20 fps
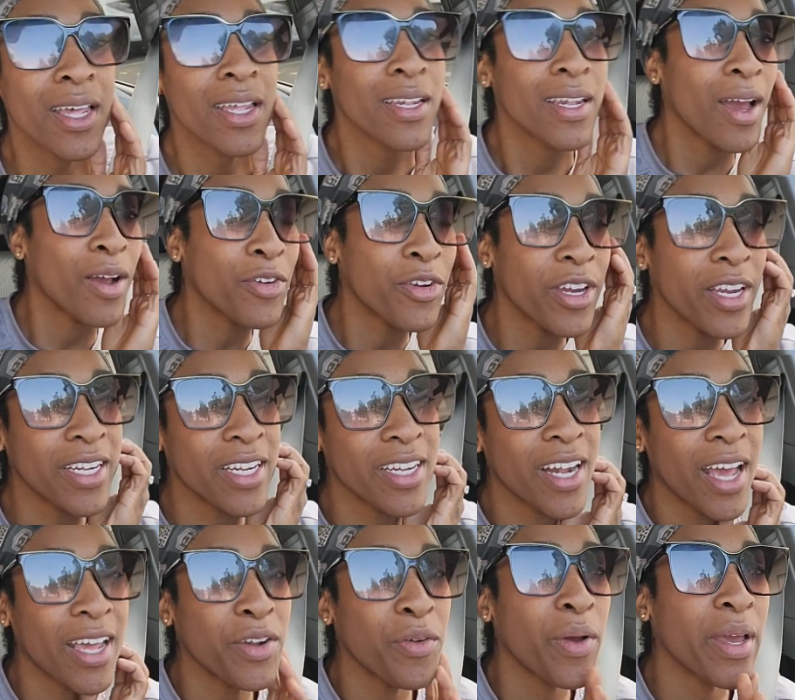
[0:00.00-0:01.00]
Now, granted,
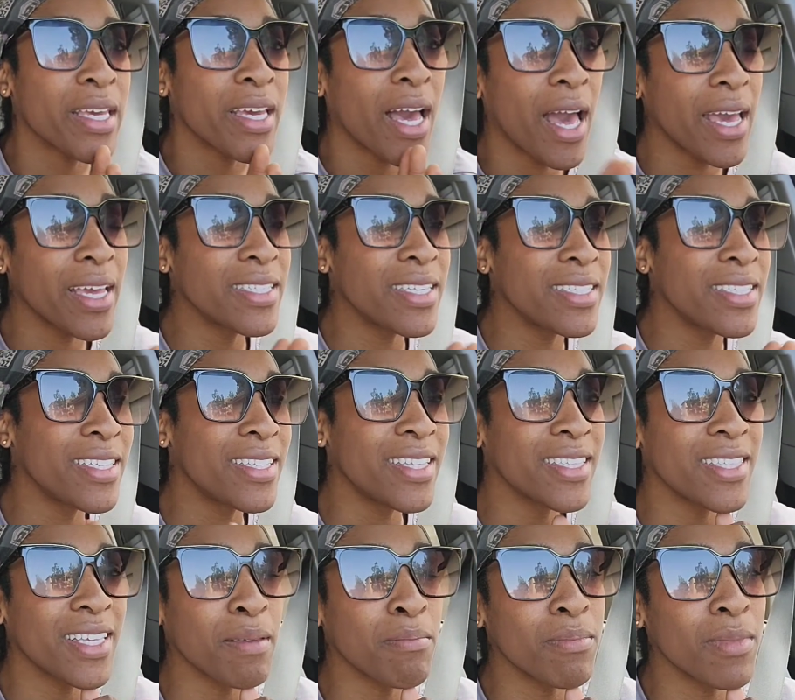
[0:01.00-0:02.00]
I know I kind of did the
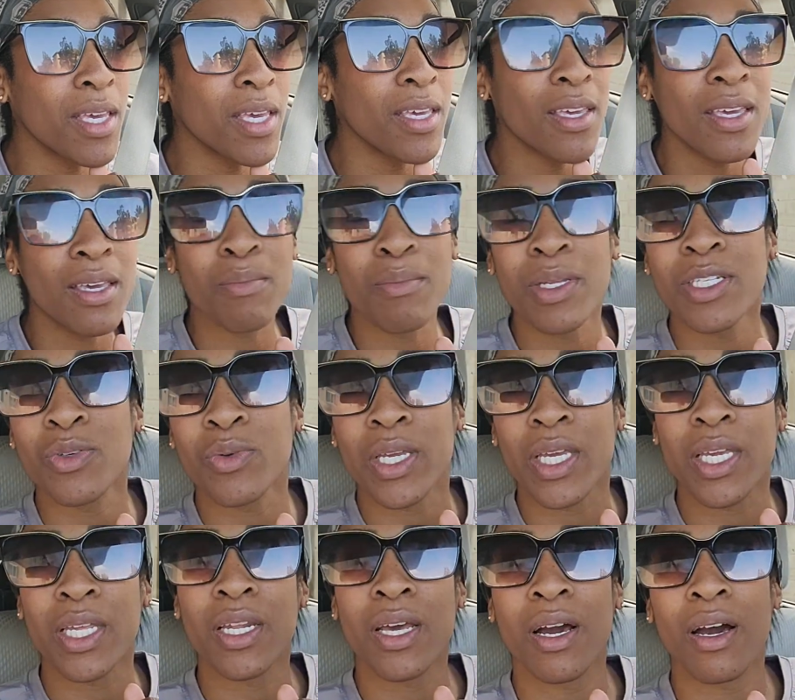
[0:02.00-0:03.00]
same thing in
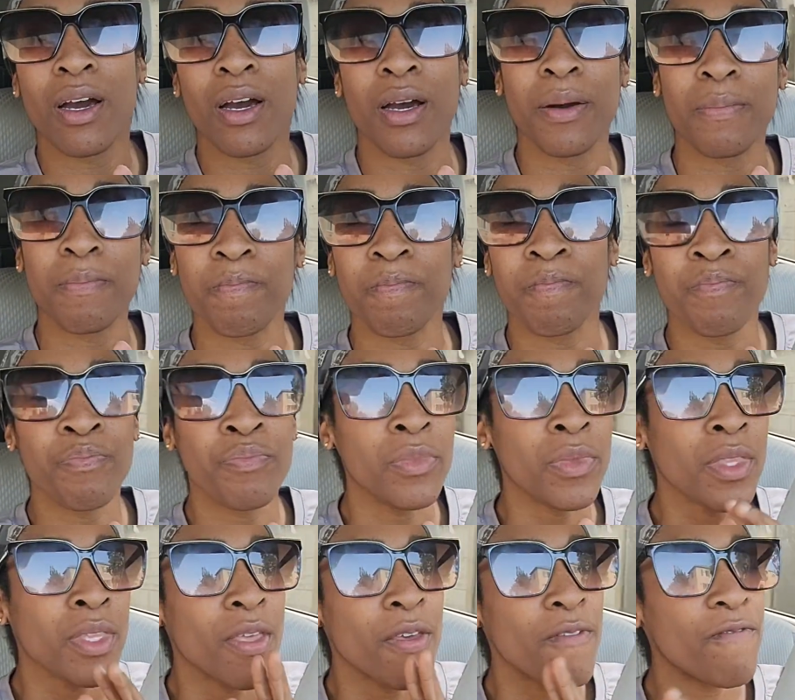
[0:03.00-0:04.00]
between
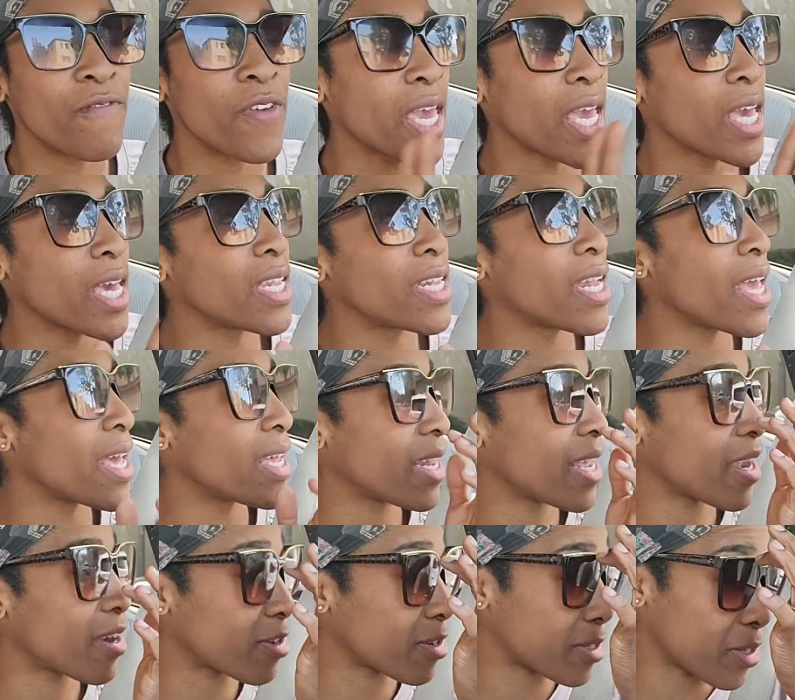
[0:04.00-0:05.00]
Van and
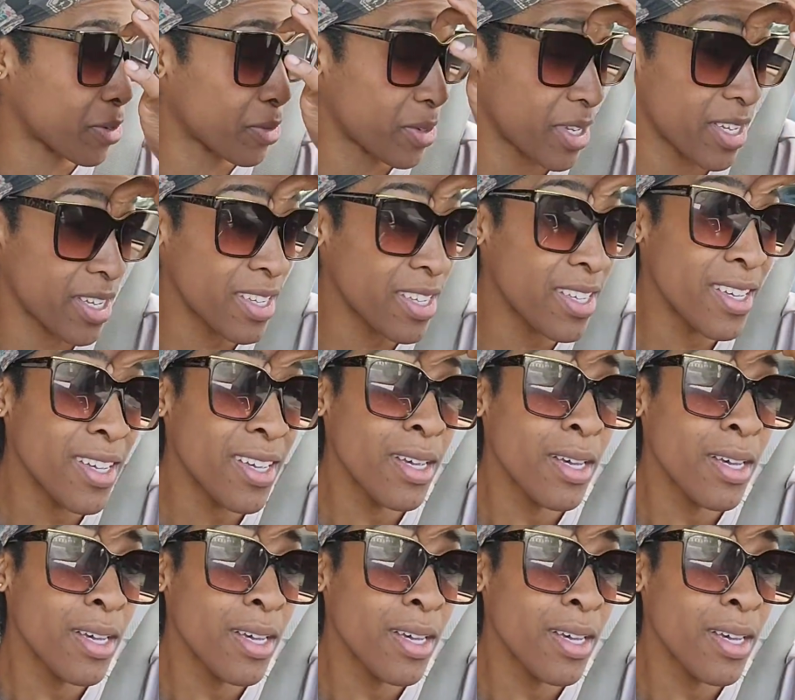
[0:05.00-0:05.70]
Arizona,